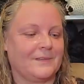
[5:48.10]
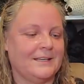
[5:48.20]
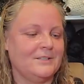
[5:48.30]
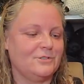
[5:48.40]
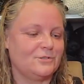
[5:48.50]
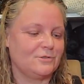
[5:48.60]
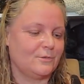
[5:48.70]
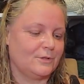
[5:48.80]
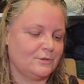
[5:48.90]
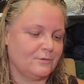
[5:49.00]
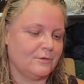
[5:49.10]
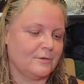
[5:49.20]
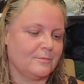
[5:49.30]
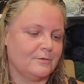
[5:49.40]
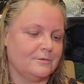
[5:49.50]
he's so
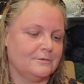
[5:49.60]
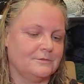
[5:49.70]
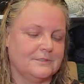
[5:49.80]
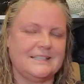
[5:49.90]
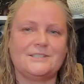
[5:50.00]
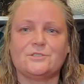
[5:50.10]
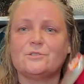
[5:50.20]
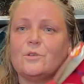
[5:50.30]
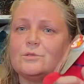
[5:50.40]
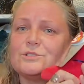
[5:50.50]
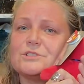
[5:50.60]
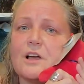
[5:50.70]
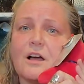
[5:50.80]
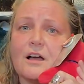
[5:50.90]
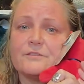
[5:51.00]
adorable. He's so
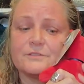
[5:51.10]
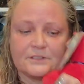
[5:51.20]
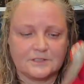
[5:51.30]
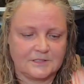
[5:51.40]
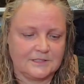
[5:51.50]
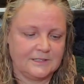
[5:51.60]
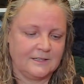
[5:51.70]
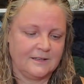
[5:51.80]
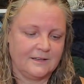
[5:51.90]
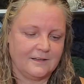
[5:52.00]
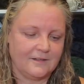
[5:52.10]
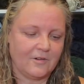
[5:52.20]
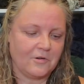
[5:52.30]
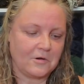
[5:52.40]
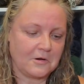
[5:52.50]
soft.
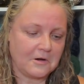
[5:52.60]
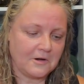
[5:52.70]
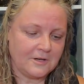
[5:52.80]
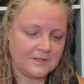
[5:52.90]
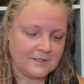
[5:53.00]
Aw.